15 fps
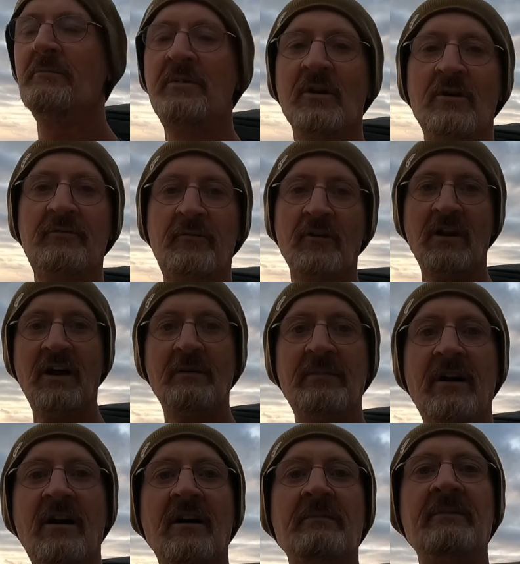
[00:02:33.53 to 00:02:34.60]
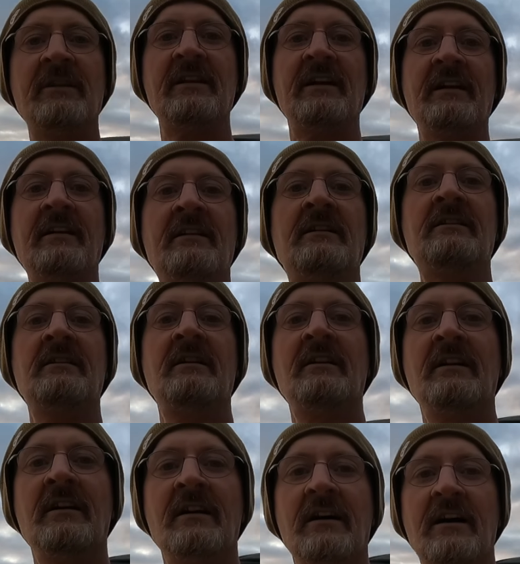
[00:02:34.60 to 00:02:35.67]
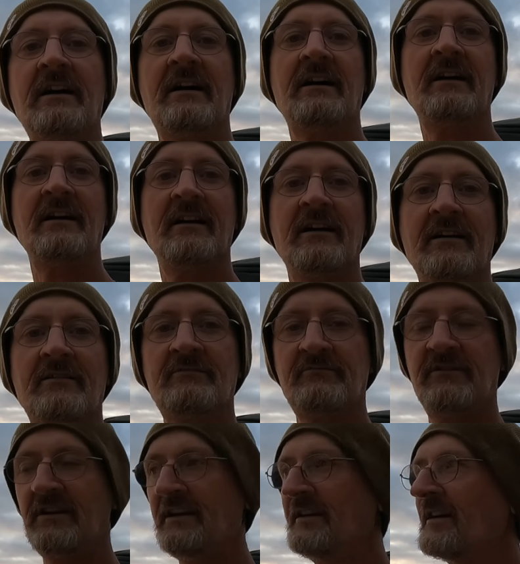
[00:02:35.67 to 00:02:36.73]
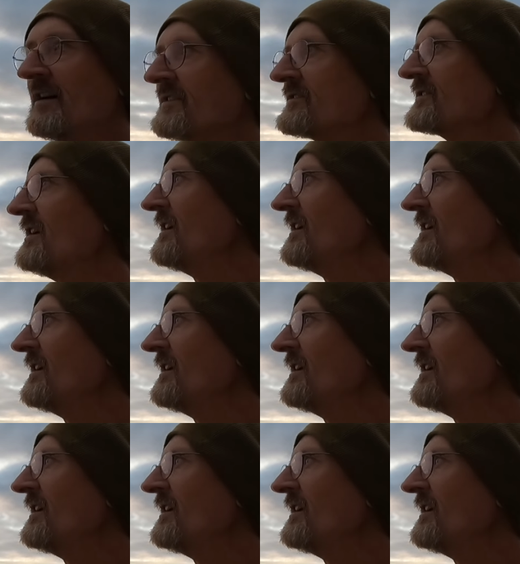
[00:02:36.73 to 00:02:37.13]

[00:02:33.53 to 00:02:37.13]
beautiful light behind me there, really nice